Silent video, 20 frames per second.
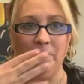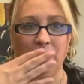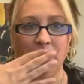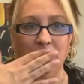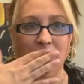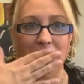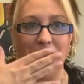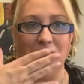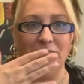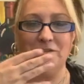
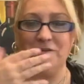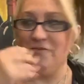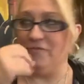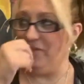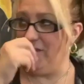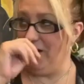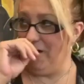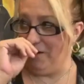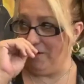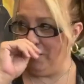when I was over
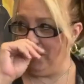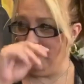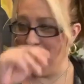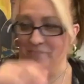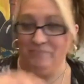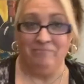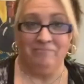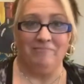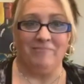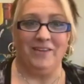there,
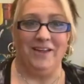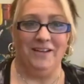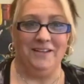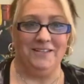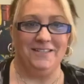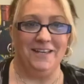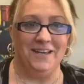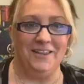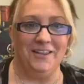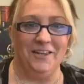I had
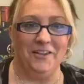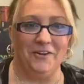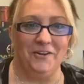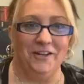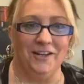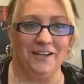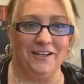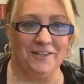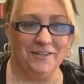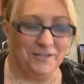to take the other
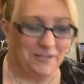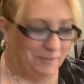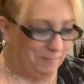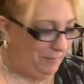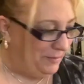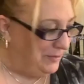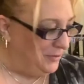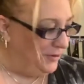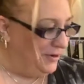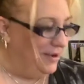lick of the
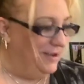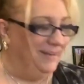spoon.